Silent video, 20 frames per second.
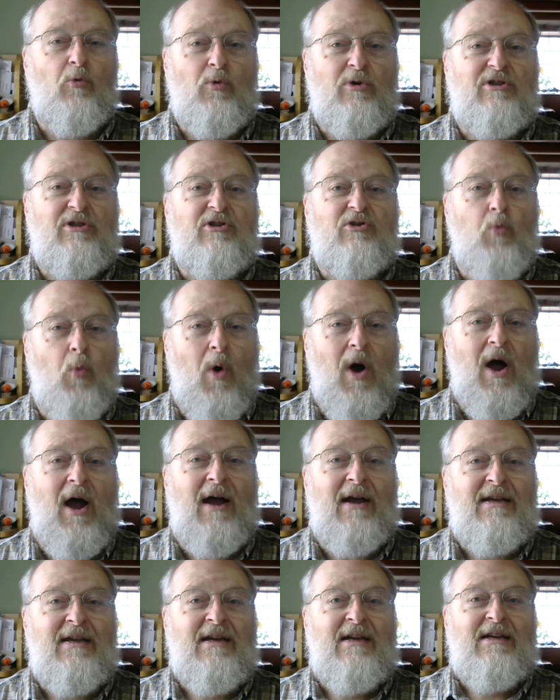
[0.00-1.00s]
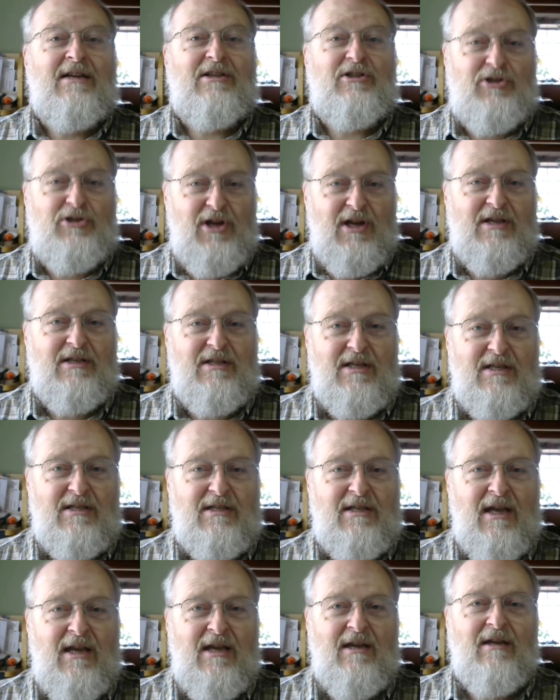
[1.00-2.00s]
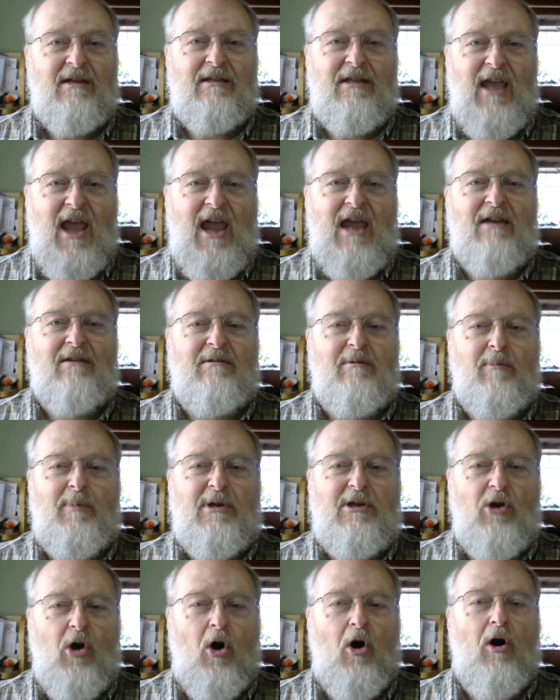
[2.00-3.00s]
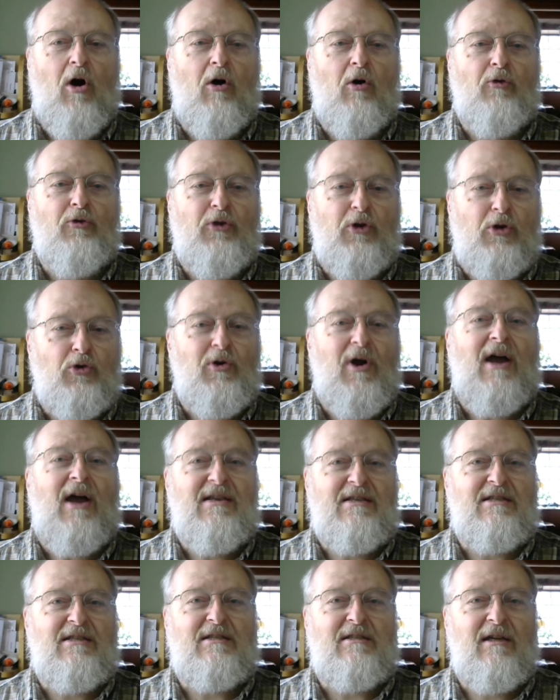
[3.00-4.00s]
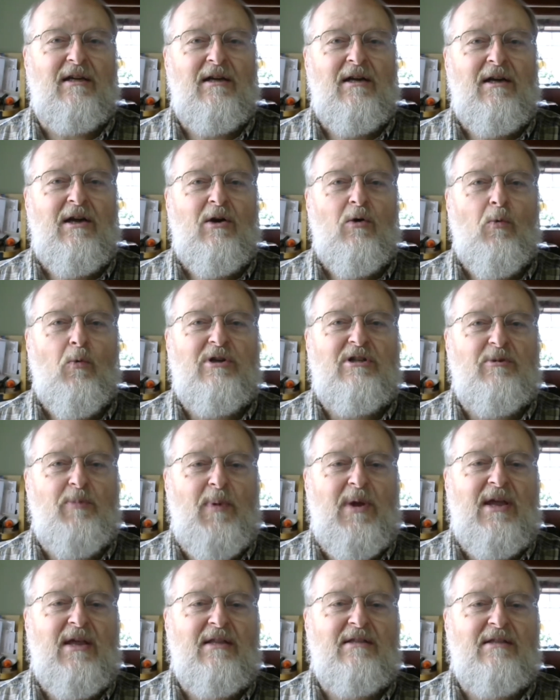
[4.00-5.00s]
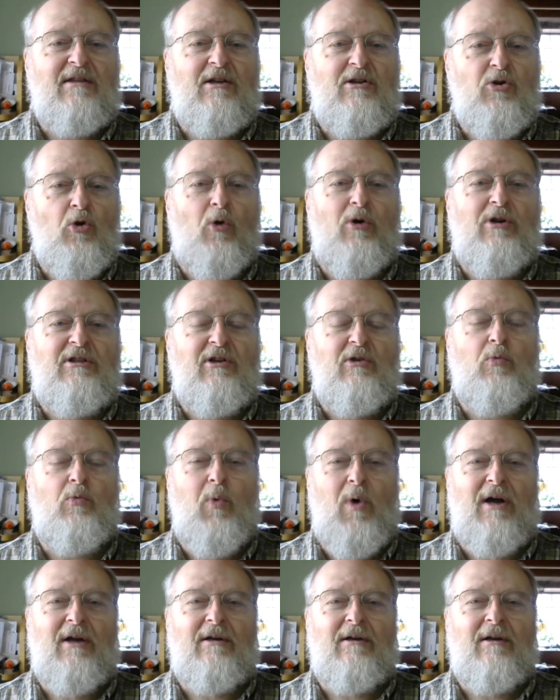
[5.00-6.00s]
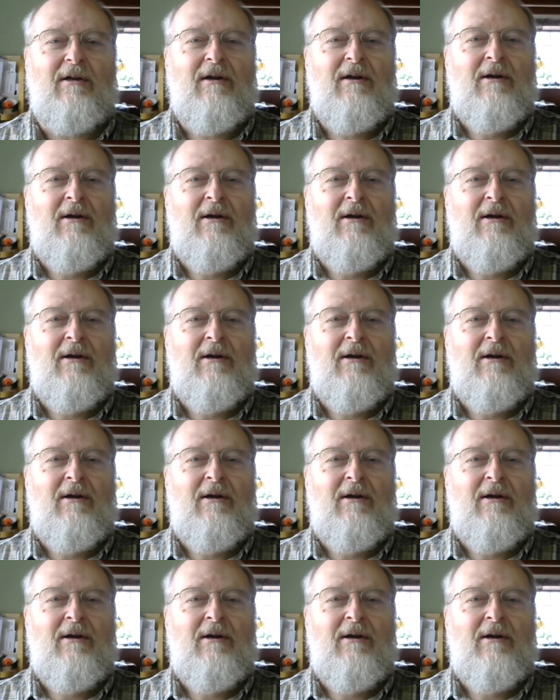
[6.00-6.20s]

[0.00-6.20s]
which is why Jesus came to be called the Christ, which means anointed one.